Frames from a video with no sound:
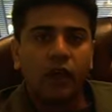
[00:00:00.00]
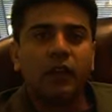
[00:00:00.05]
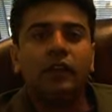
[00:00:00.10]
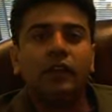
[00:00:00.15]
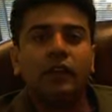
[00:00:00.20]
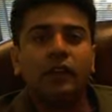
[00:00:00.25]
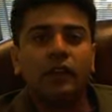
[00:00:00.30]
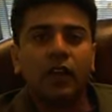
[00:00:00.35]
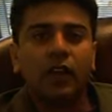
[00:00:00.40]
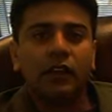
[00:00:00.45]

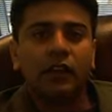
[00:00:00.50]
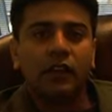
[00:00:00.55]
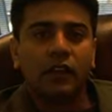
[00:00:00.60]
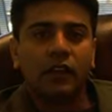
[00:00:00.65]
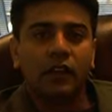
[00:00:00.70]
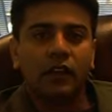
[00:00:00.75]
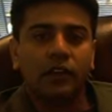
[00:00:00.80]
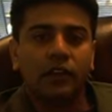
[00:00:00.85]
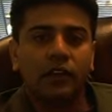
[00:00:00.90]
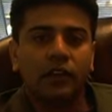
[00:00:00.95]
at the
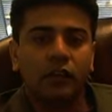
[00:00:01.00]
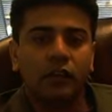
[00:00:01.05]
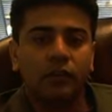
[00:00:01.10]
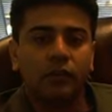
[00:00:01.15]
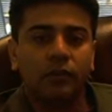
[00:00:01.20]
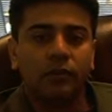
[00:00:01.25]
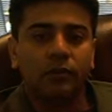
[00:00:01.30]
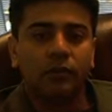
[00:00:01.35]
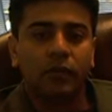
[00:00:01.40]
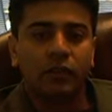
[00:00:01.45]
interview,
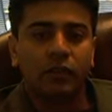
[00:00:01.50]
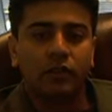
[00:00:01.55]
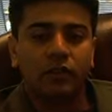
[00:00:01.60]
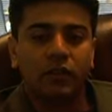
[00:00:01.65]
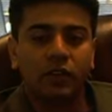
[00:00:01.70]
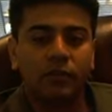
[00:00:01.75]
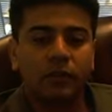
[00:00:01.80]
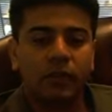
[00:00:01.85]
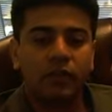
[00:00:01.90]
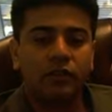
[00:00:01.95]
they
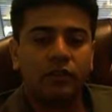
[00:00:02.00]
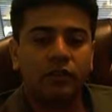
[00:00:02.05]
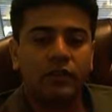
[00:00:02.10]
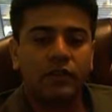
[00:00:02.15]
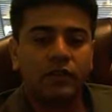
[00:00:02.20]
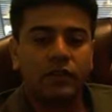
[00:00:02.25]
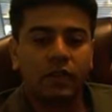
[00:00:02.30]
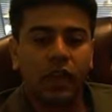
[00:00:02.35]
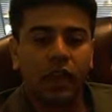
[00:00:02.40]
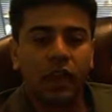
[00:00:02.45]
usually make you
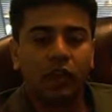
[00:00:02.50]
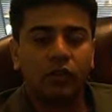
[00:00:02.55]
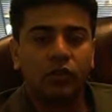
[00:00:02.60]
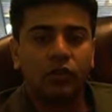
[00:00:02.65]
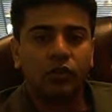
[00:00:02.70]
sit down.